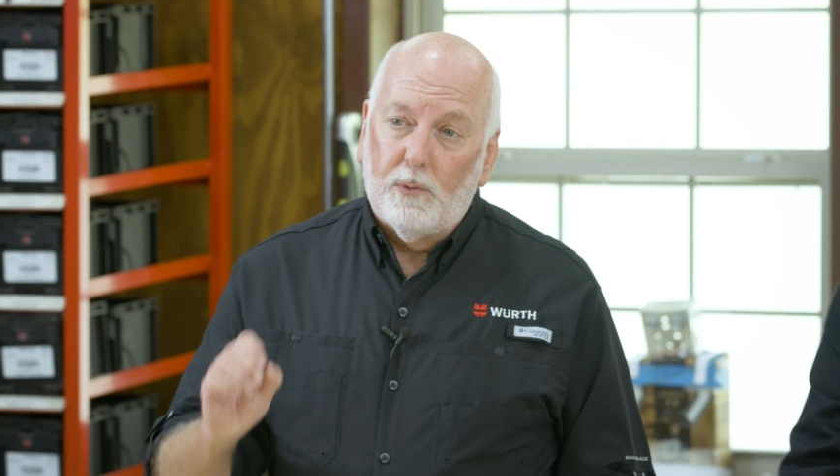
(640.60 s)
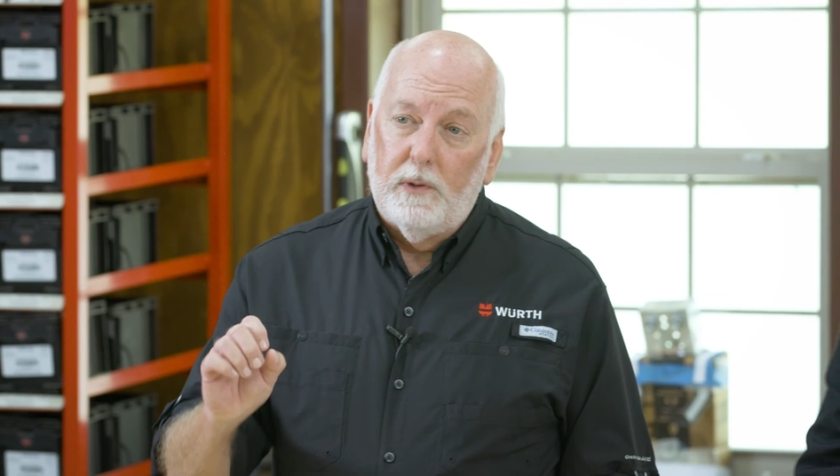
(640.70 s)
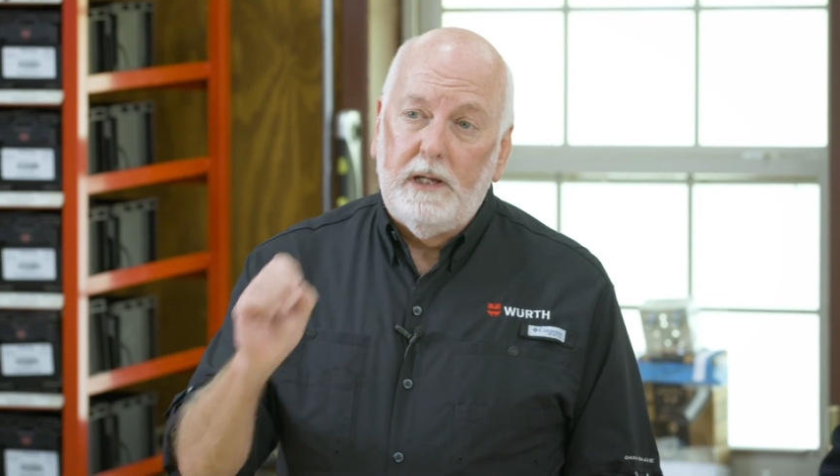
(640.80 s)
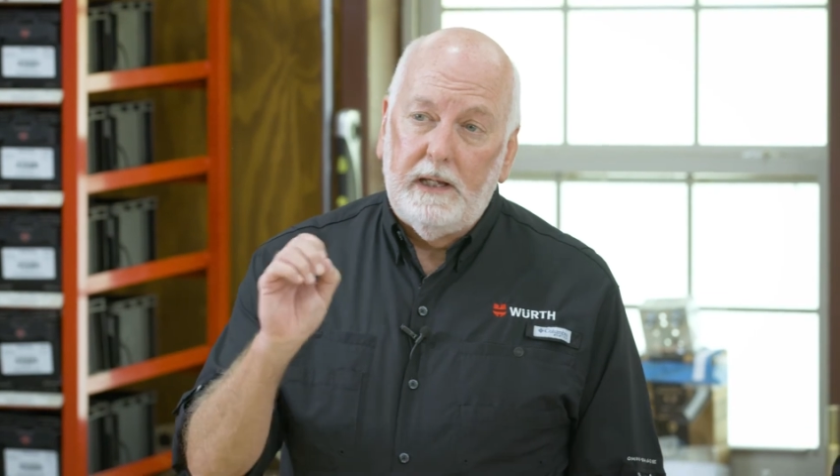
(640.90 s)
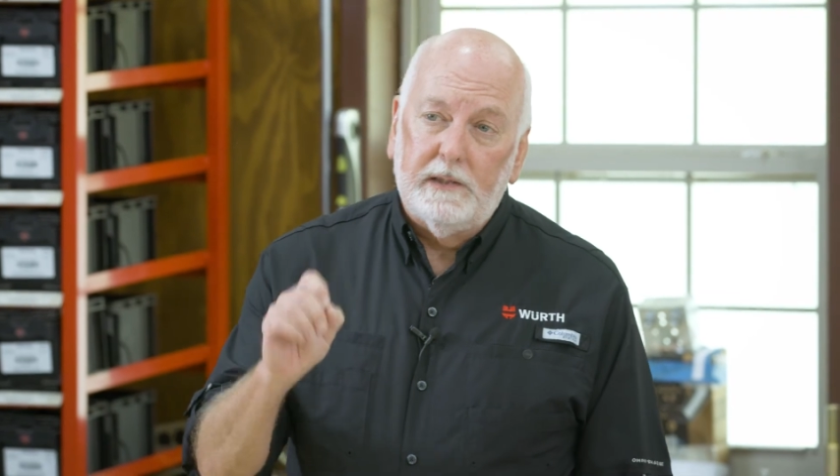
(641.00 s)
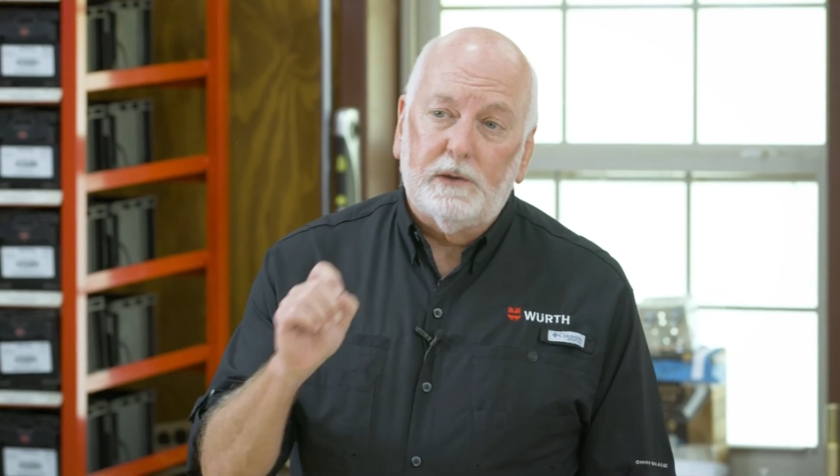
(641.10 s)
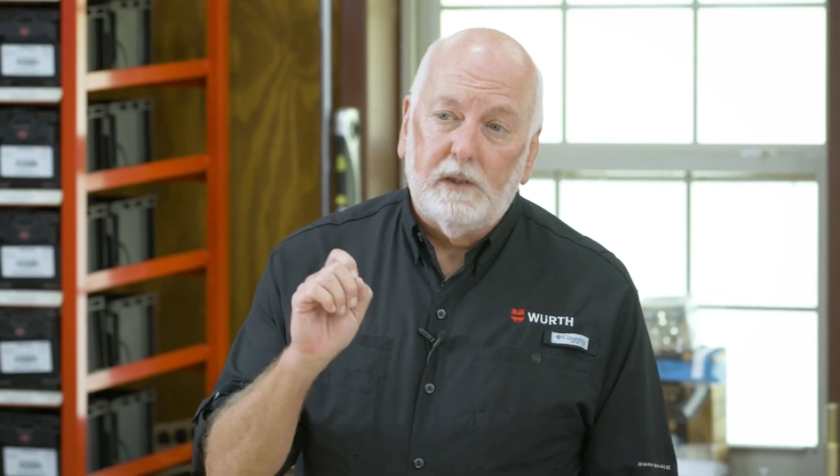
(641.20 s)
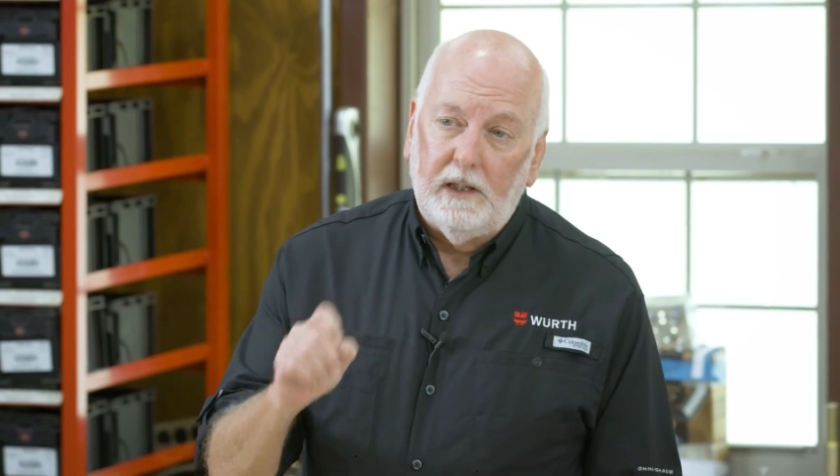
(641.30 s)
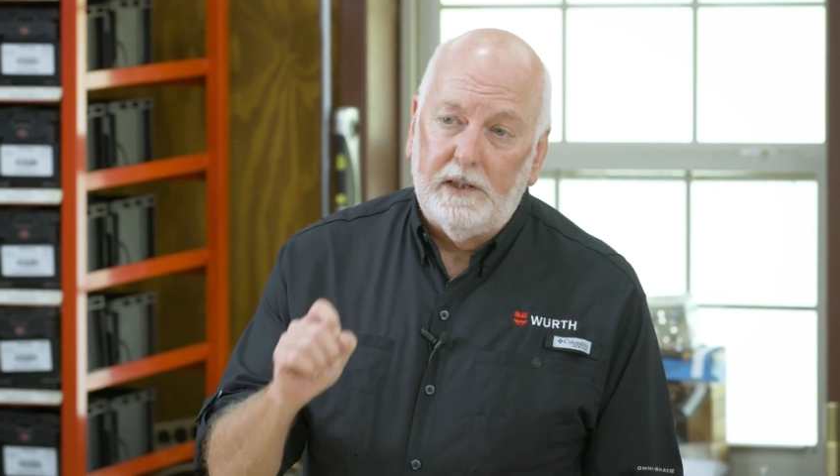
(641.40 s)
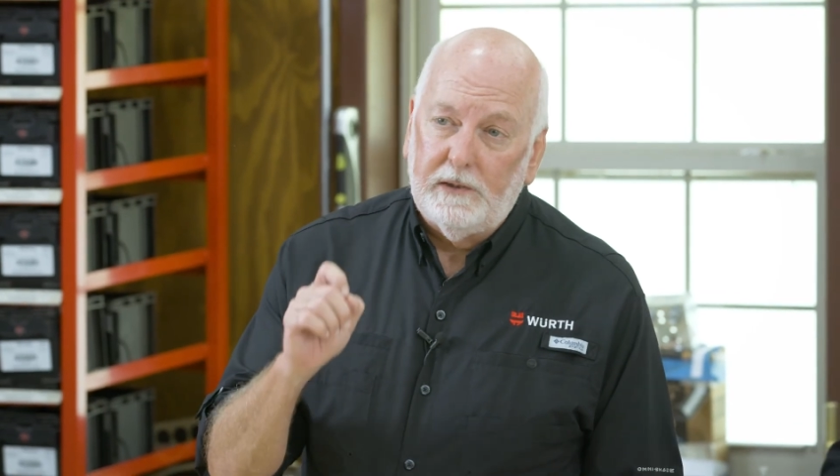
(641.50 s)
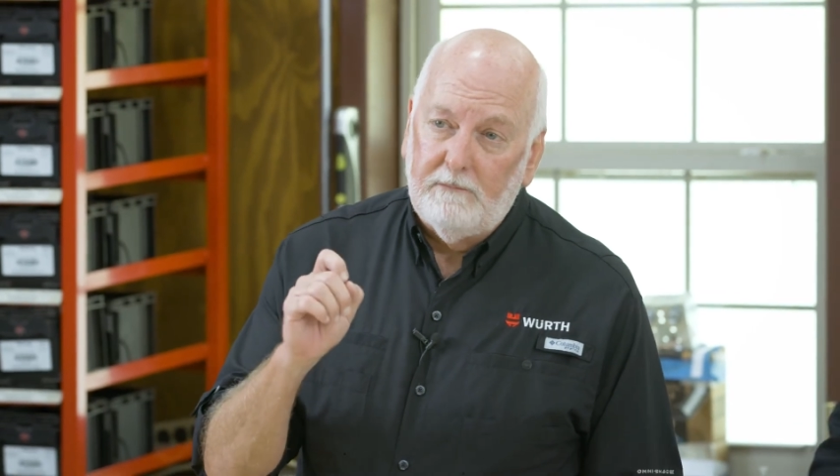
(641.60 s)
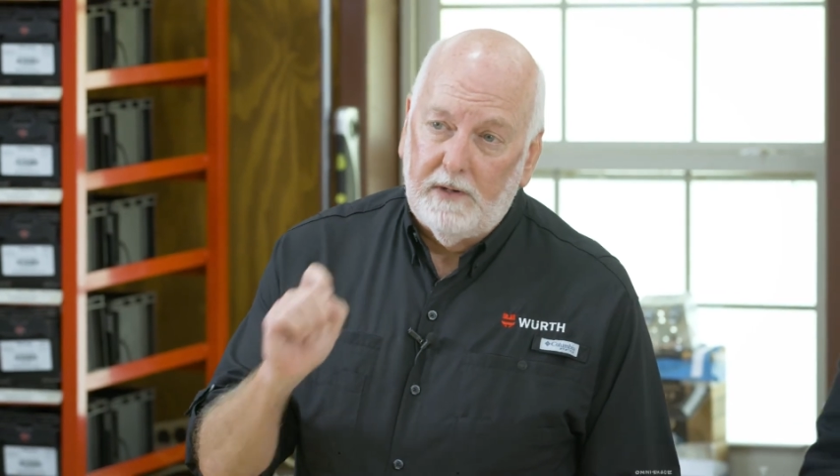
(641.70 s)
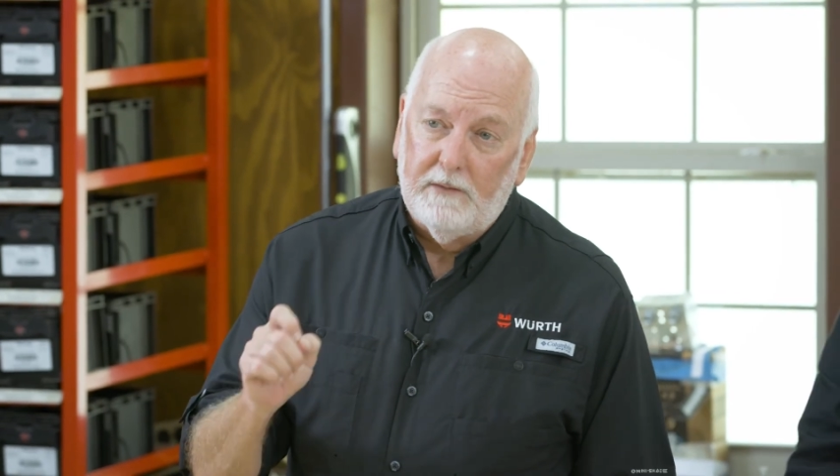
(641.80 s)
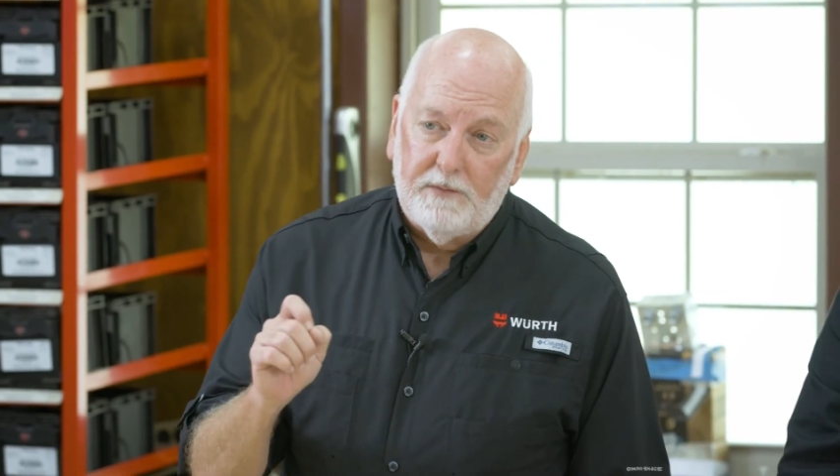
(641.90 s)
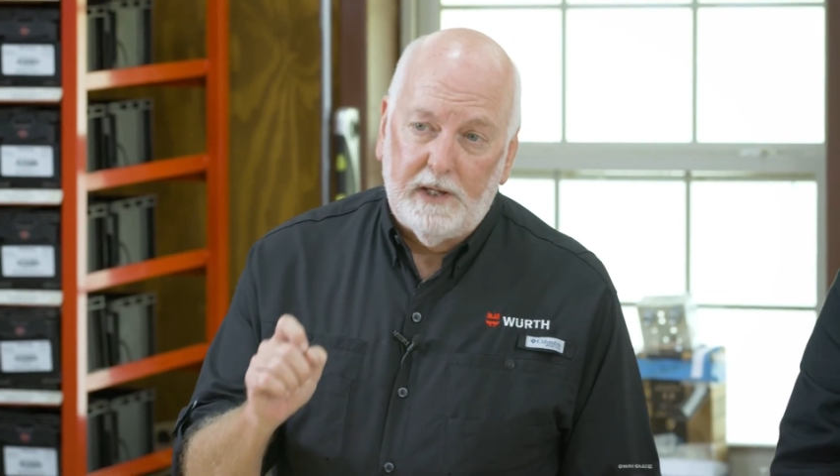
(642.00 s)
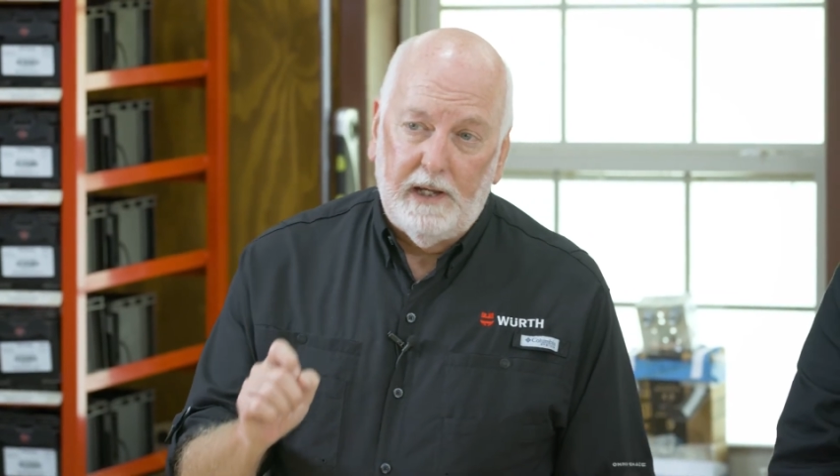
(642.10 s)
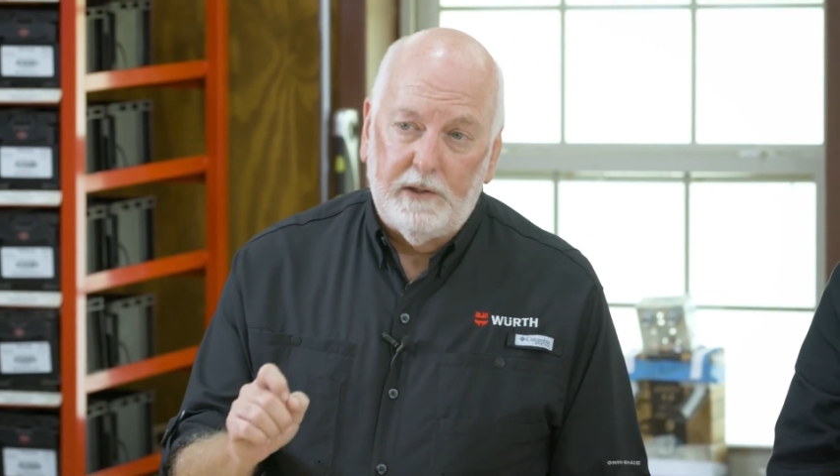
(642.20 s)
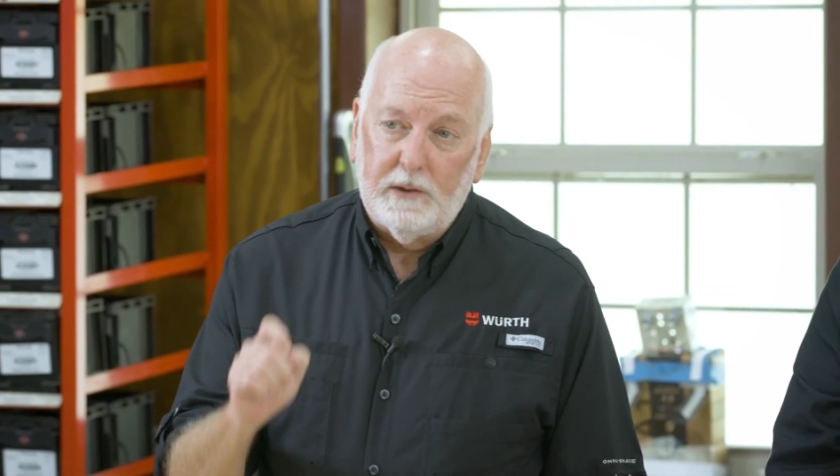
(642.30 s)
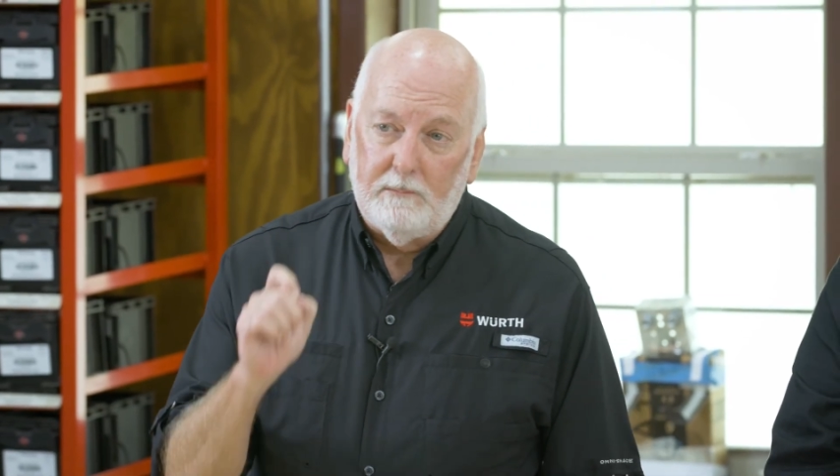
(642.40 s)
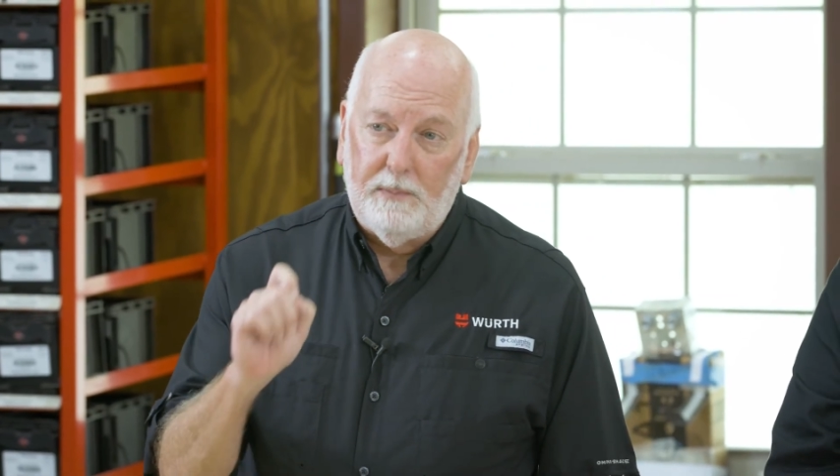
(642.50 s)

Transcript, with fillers: pre installation verification,